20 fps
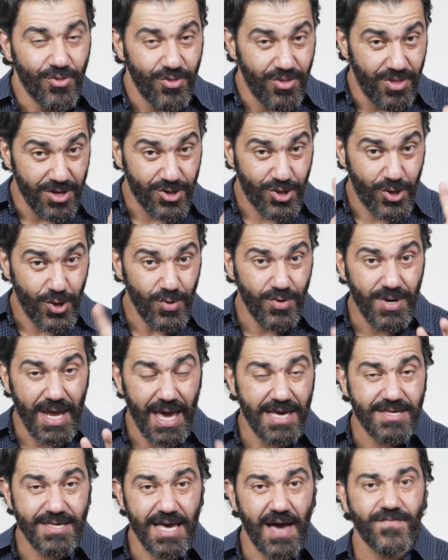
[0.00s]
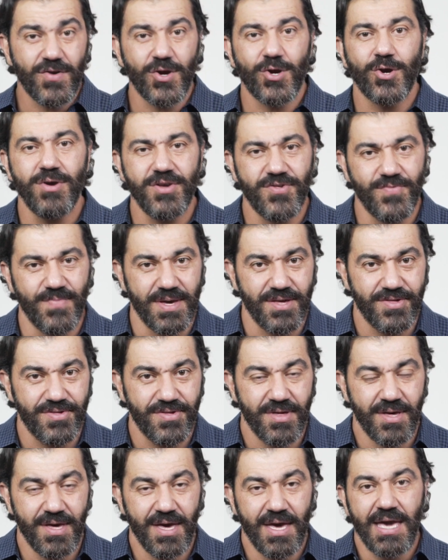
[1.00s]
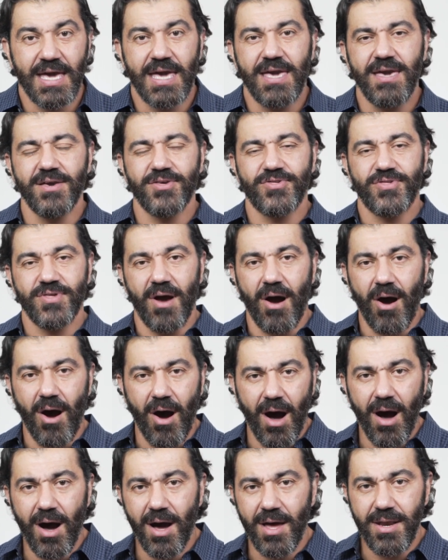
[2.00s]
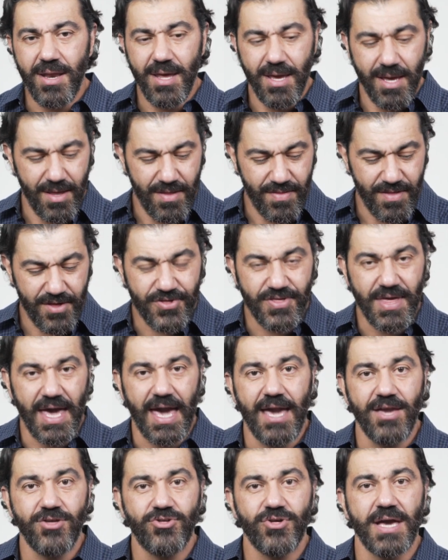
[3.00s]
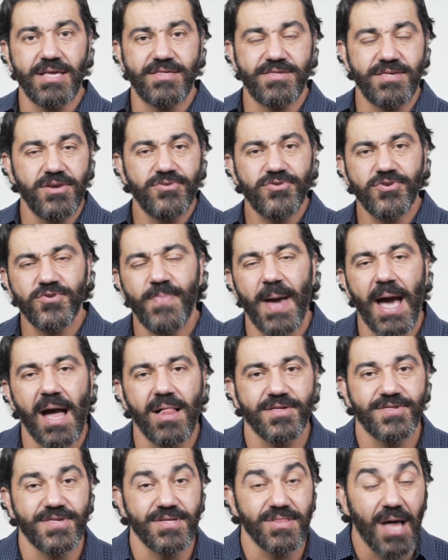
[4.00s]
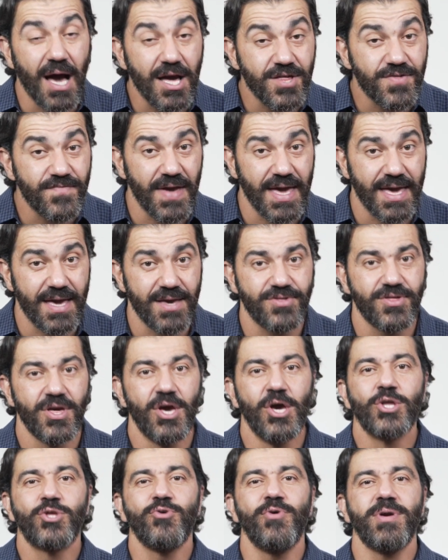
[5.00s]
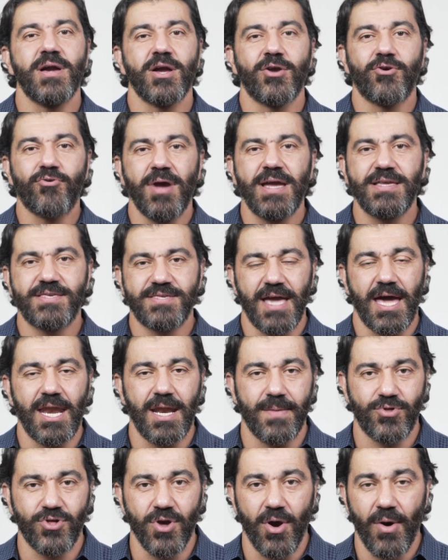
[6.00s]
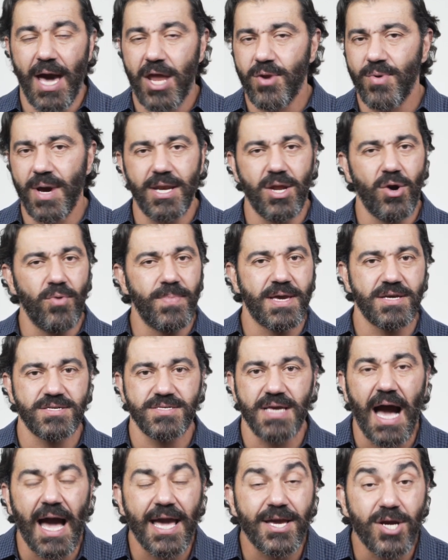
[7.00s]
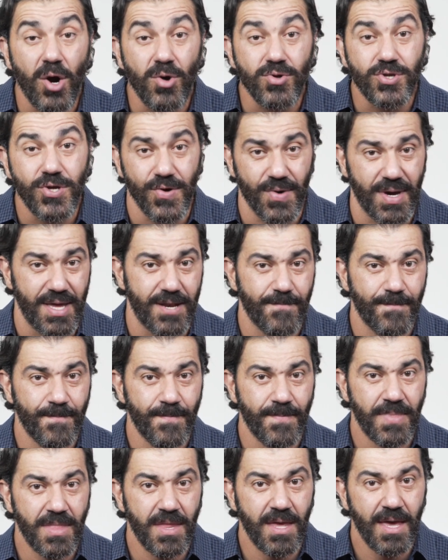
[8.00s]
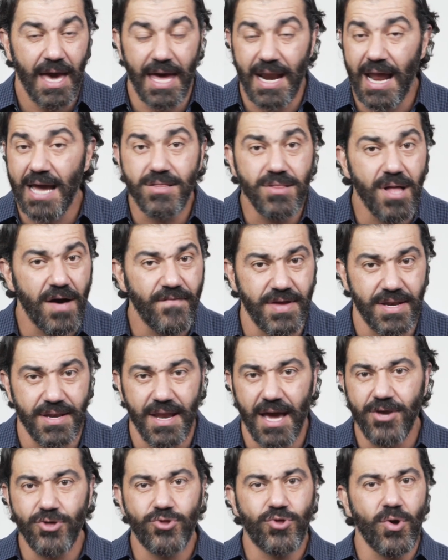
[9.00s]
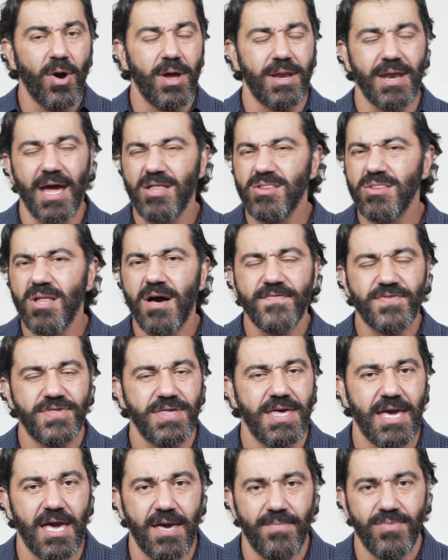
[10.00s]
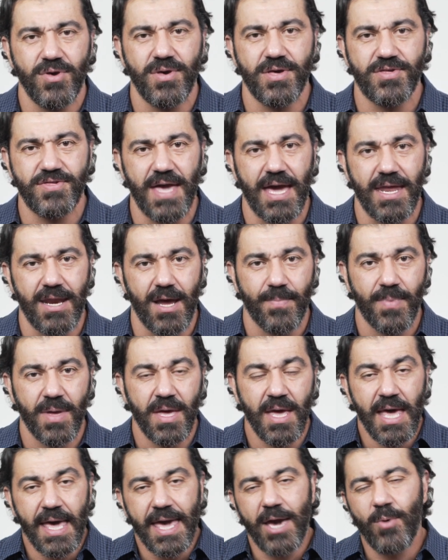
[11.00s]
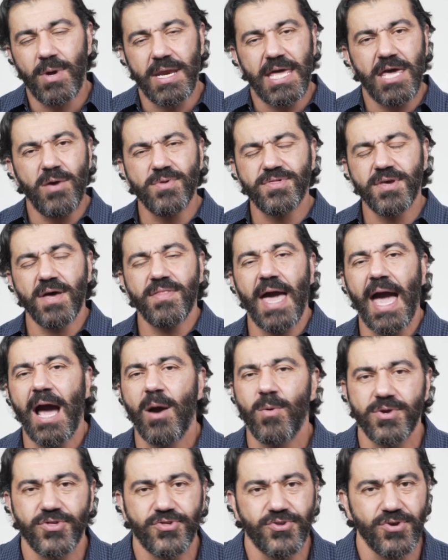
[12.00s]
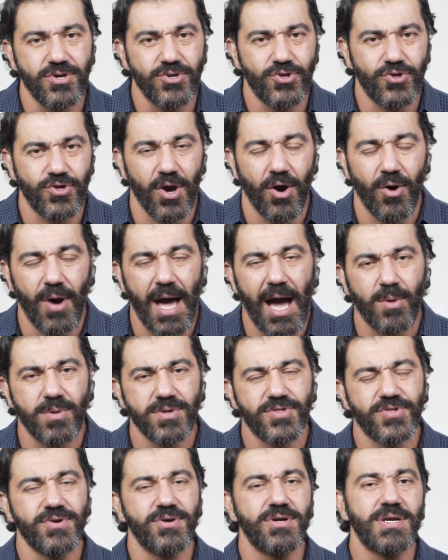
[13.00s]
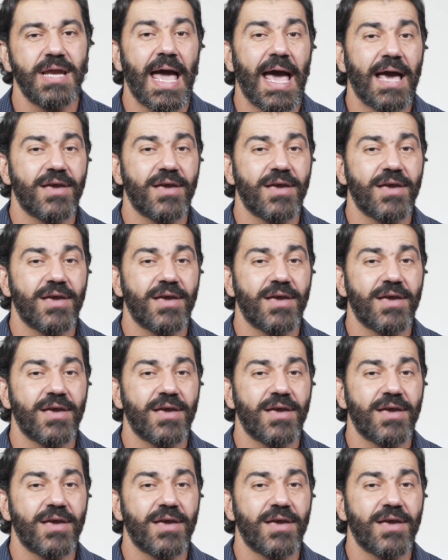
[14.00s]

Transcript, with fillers: the two days after Christmas, he is on the stage at Caesar's Palace in Las Vegas doing a great stand-up show. How do I know? Because I go to it. And I love it, and I enjoy it, and I love seeing him doing stand-up. And when he was on the Howard Stern show, Howard Stern